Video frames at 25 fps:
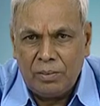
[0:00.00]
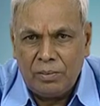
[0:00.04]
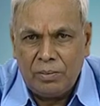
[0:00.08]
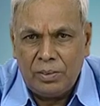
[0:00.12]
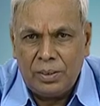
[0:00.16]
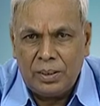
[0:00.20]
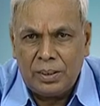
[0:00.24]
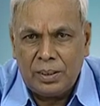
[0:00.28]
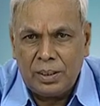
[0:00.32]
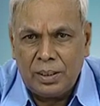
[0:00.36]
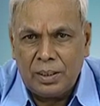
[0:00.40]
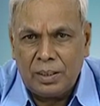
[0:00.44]

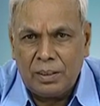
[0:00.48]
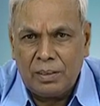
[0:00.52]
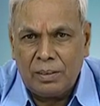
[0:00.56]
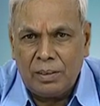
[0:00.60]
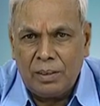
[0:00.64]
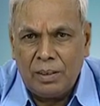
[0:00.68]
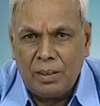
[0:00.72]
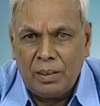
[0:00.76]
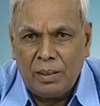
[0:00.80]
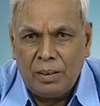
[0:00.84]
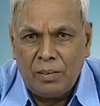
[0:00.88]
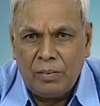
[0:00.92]
which are
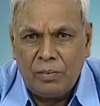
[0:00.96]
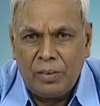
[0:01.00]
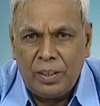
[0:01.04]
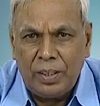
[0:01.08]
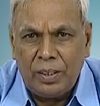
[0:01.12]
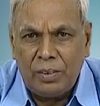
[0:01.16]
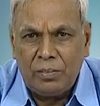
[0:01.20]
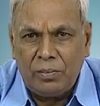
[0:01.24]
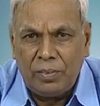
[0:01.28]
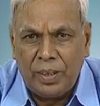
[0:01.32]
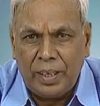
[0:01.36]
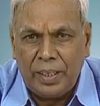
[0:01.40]

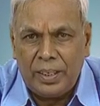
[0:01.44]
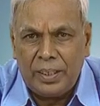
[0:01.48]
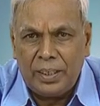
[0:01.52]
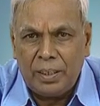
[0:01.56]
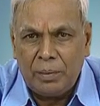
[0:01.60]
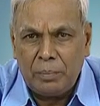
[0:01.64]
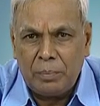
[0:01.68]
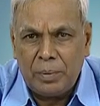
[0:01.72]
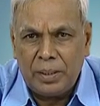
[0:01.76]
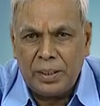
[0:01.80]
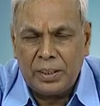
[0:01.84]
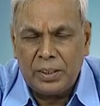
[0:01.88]
find wide
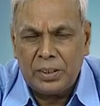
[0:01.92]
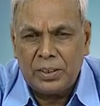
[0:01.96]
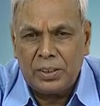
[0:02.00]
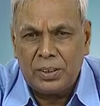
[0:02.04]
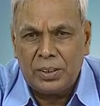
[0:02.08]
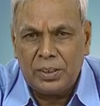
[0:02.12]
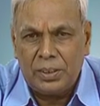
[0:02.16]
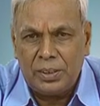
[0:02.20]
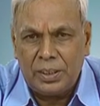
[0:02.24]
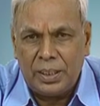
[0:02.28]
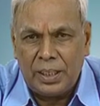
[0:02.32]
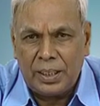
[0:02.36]

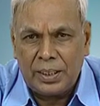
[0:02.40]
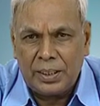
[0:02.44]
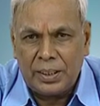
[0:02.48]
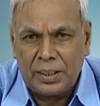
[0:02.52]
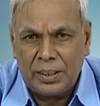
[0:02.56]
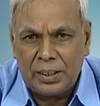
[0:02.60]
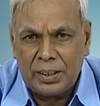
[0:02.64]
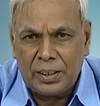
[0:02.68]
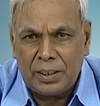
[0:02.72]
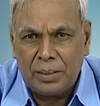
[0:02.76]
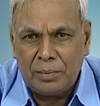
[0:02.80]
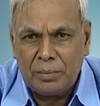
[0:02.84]
application in the
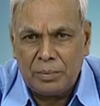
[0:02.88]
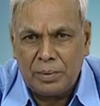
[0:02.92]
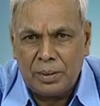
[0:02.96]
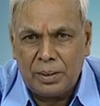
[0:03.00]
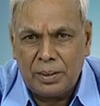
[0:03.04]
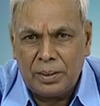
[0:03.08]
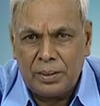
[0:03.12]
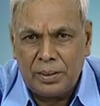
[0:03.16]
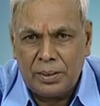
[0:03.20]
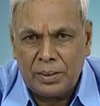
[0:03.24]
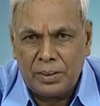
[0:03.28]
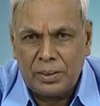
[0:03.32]
organic
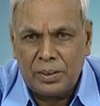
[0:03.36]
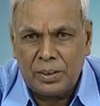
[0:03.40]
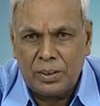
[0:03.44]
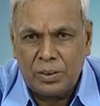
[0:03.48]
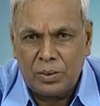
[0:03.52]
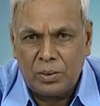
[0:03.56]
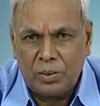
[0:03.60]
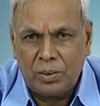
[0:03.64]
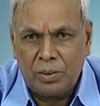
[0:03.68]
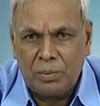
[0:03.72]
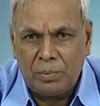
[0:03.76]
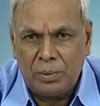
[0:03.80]
chemical industry
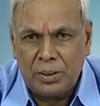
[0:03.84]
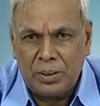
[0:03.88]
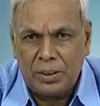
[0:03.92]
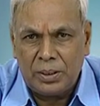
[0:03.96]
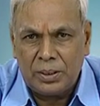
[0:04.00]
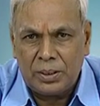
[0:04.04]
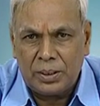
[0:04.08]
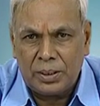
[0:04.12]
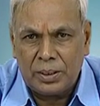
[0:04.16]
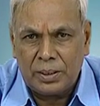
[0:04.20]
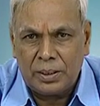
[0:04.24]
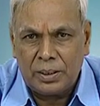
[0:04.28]
so we will be
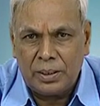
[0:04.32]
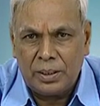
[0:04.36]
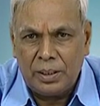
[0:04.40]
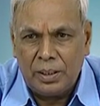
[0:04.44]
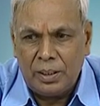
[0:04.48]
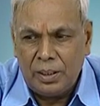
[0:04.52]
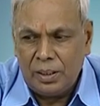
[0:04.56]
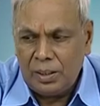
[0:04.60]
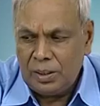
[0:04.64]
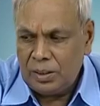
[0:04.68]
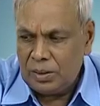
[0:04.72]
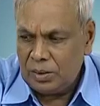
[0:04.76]
discussing.
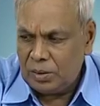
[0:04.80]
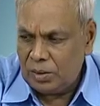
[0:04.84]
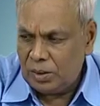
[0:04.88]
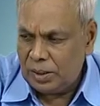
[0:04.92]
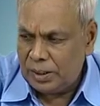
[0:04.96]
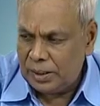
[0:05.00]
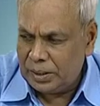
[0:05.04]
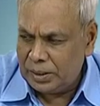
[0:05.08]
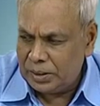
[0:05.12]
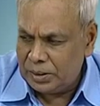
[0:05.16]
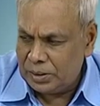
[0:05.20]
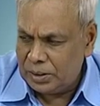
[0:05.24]
So
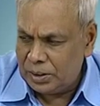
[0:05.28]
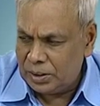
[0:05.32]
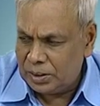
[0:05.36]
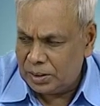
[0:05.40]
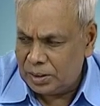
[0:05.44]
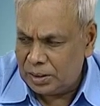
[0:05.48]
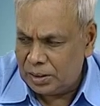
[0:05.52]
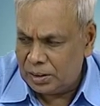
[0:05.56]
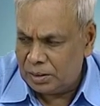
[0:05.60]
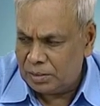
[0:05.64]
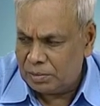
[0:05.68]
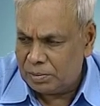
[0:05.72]
let us
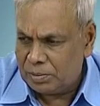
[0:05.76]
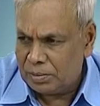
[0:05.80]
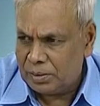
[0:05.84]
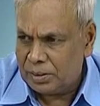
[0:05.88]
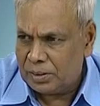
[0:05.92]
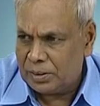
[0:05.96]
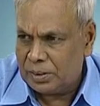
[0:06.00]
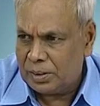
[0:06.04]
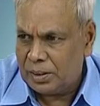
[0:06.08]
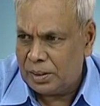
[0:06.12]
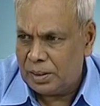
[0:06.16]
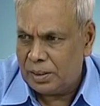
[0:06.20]
discuss
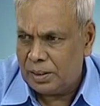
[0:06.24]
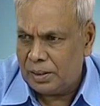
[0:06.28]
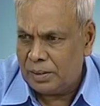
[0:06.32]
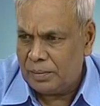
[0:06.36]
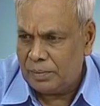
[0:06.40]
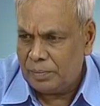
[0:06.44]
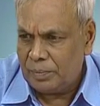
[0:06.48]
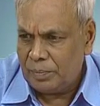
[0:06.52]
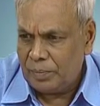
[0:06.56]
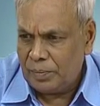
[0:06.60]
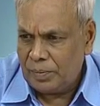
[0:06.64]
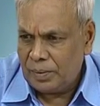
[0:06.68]
first the
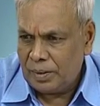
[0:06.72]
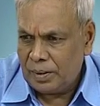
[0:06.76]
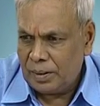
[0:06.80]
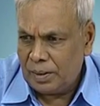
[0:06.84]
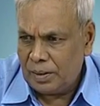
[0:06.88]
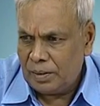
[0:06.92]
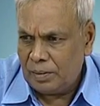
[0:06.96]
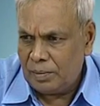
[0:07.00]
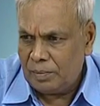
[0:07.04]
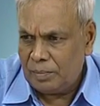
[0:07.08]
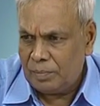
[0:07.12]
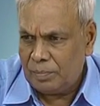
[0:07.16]

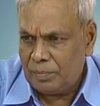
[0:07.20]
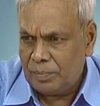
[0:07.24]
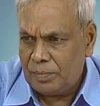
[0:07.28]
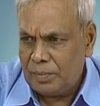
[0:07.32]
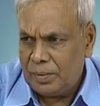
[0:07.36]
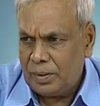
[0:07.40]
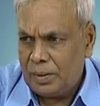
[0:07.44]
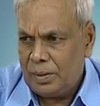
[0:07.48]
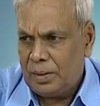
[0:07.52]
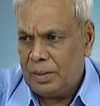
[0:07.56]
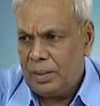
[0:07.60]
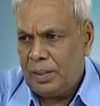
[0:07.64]
um,
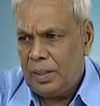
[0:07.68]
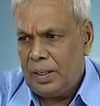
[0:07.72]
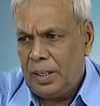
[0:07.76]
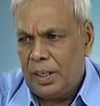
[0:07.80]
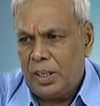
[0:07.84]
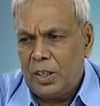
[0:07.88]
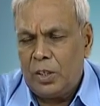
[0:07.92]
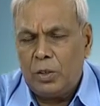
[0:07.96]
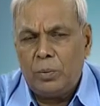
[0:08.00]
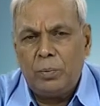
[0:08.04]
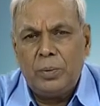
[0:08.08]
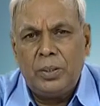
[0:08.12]

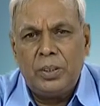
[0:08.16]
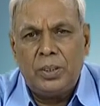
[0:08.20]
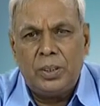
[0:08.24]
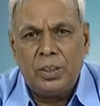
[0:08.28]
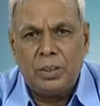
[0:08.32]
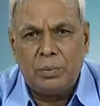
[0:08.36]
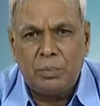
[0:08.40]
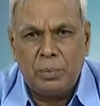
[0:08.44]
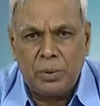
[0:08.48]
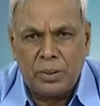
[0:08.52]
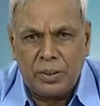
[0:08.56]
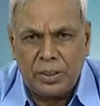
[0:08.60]

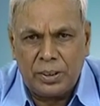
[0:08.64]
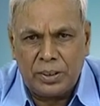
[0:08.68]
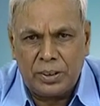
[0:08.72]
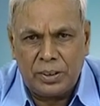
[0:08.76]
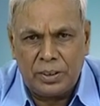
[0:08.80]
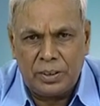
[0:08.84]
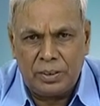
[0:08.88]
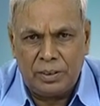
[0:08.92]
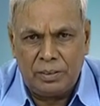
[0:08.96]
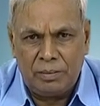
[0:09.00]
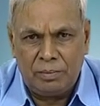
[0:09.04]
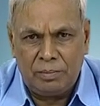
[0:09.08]
aromatic
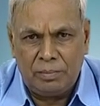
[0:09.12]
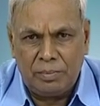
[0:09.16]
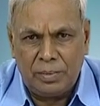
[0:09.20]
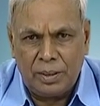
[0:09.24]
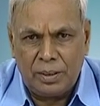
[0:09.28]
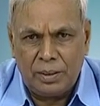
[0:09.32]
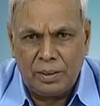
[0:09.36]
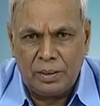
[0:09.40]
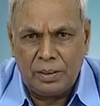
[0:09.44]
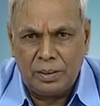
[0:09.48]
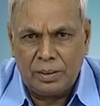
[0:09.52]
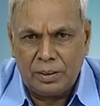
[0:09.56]
production
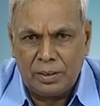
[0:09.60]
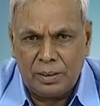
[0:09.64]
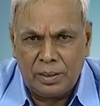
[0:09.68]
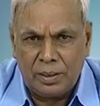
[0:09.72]
because